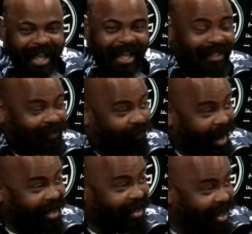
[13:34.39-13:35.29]
It's
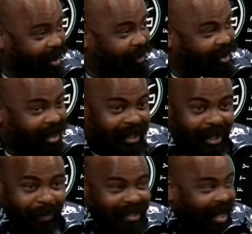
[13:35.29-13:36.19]
right near us.
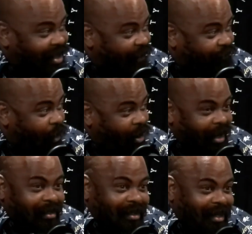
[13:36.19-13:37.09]
Yo, it's not that far.
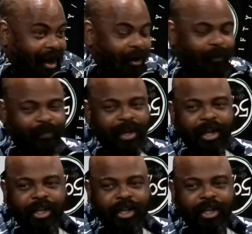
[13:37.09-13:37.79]
Let's go.